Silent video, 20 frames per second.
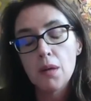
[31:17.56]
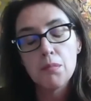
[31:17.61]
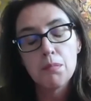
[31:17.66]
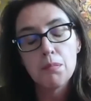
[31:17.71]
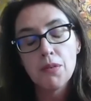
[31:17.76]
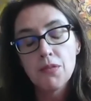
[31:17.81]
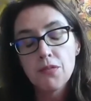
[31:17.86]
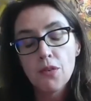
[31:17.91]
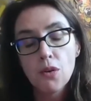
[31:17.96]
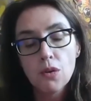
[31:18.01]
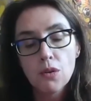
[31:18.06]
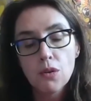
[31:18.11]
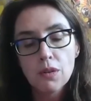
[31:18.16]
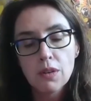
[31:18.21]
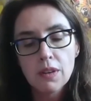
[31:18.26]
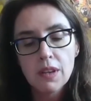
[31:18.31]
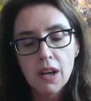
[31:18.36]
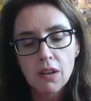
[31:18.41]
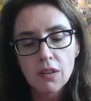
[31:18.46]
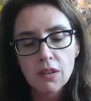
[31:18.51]
Before
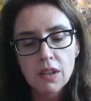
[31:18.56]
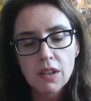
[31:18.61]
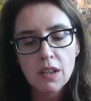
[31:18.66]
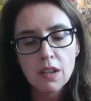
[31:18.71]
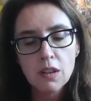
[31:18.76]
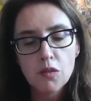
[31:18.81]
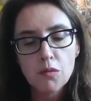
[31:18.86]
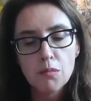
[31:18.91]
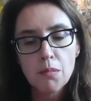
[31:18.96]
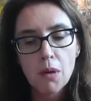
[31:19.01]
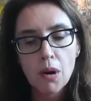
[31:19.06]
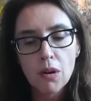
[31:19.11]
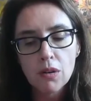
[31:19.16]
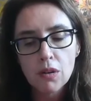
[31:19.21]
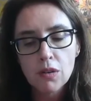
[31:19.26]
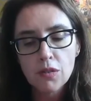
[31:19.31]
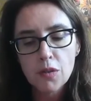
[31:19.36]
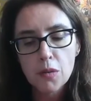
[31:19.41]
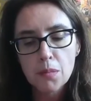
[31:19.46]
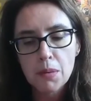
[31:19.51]
the alternative
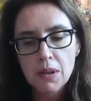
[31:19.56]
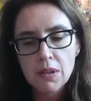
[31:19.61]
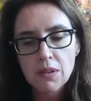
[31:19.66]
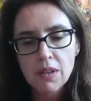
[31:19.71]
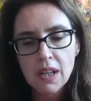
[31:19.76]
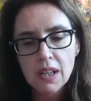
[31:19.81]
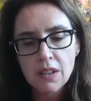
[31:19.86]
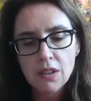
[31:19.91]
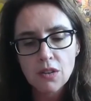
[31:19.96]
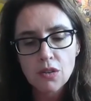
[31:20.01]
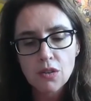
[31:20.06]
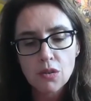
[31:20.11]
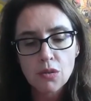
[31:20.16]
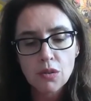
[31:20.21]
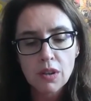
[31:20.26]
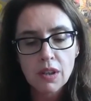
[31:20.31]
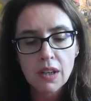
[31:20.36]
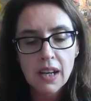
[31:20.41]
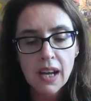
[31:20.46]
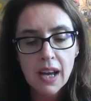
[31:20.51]
model for personality
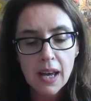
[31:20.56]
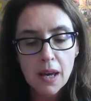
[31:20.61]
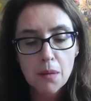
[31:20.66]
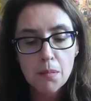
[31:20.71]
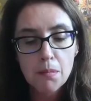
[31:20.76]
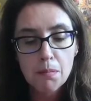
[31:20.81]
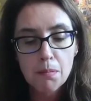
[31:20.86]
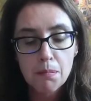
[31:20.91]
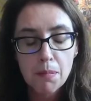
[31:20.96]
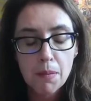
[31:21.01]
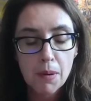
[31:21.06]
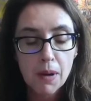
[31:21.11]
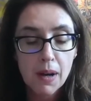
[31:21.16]
disorder came